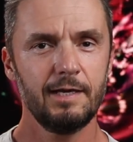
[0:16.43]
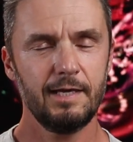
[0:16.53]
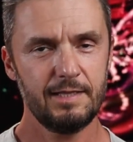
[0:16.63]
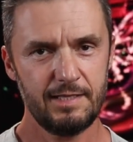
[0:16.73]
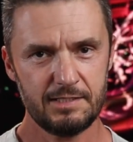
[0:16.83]

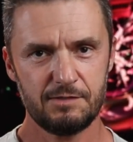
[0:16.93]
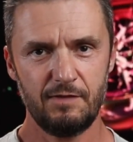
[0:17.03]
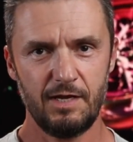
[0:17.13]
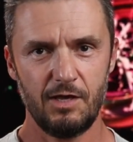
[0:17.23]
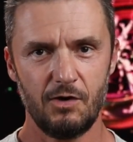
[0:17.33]
In this
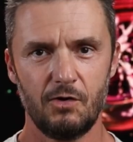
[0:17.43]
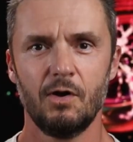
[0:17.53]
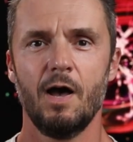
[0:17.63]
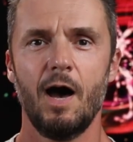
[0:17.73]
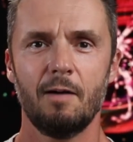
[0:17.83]
video,
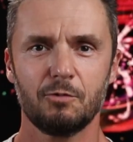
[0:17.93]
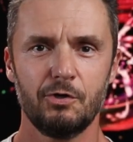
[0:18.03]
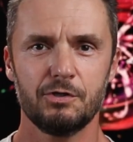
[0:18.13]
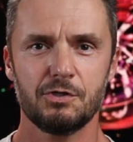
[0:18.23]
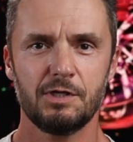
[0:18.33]
I'm
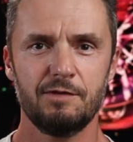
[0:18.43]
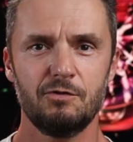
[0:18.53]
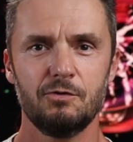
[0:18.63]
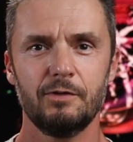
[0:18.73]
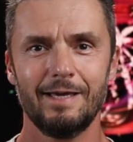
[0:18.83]
going to give
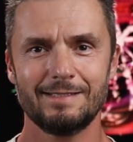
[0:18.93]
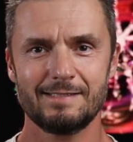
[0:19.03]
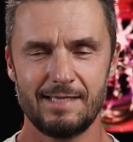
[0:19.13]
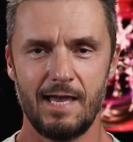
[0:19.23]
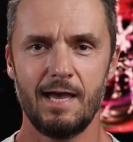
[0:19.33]
you
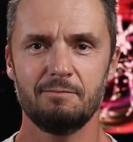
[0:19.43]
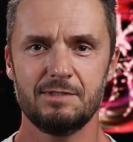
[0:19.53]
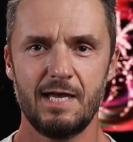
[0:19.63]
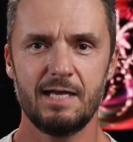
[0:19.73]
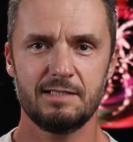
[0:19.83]

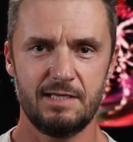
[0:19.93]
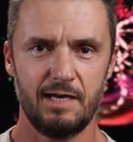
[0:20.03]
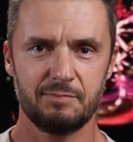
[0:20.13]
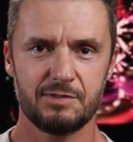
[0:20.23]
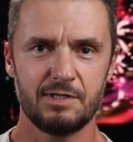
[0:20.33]
exam day
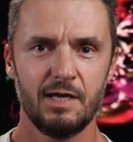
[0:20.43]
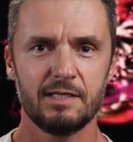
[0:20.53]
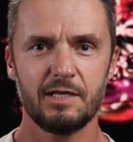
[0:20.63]
tips